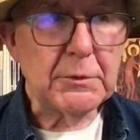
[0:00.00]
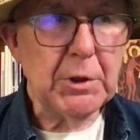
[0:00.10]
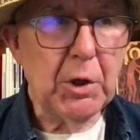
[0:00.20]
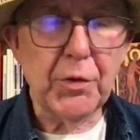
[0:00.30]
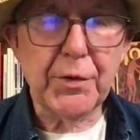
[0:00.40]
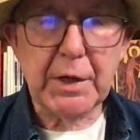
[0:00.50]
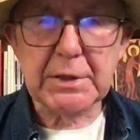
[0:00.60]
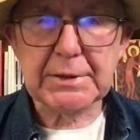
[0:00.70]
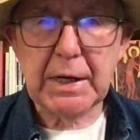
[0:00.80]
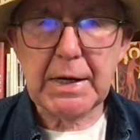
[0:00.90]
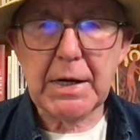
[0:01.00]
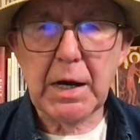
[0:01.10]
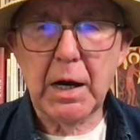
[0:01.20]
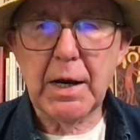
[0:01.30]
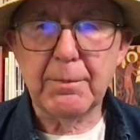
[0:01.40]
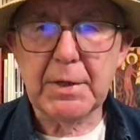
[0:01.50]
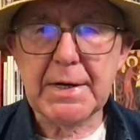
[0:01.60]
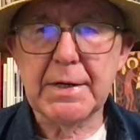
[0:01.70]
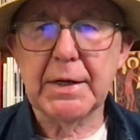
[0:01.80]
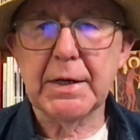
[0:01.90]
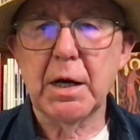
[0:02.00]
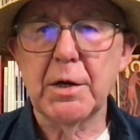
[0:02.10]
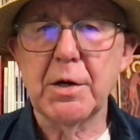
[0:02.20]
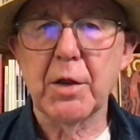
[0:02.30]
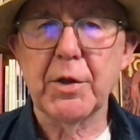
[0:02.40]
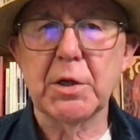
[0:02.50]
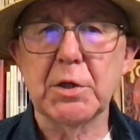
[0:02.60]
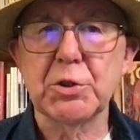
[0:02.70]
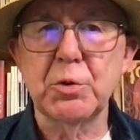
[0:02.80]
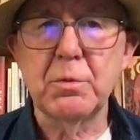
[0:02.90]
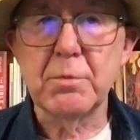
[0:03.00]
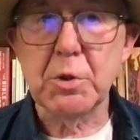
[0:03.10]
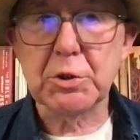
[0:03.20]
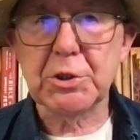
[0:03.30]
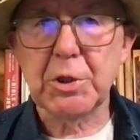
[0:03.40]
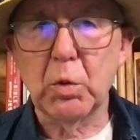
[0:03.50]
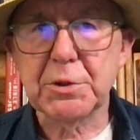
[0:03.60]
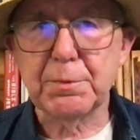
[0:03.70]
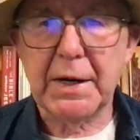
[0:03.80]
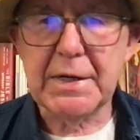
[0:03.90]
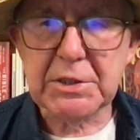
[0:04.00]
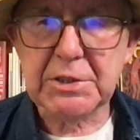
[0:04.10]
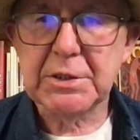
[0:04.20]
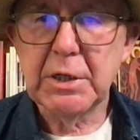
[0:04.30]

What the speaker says: on Thursday, I am leading another Zoomed Soul Space.